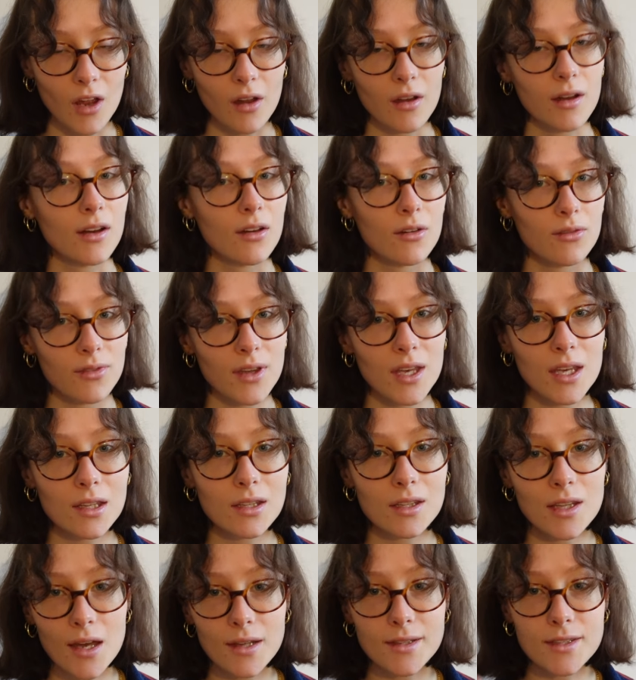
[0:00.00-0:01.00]
And I
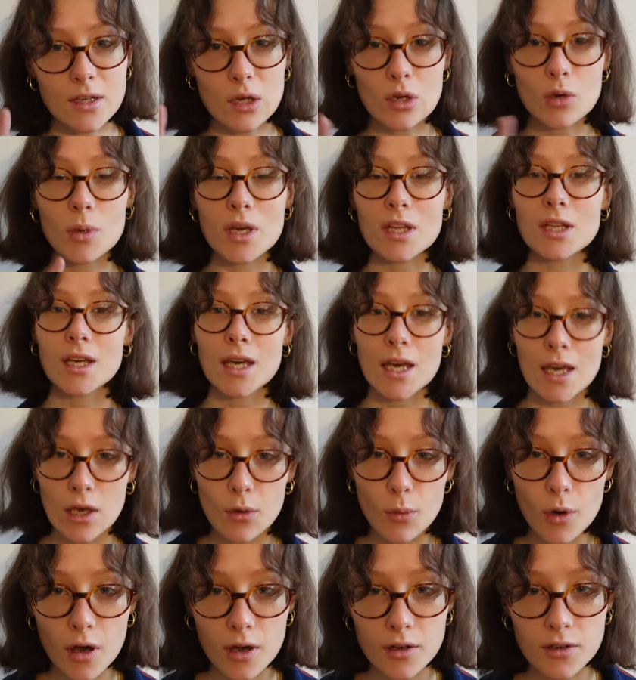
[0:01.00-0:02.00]
think that's going to be the key
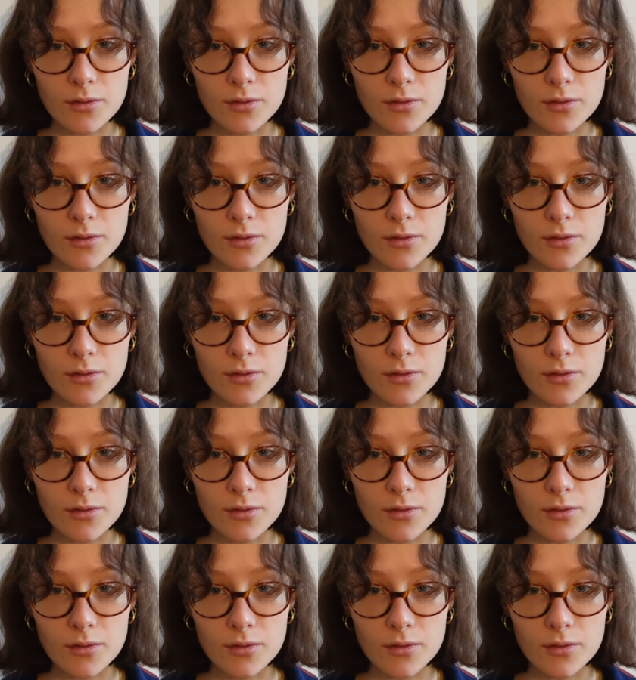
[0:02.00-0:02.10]
word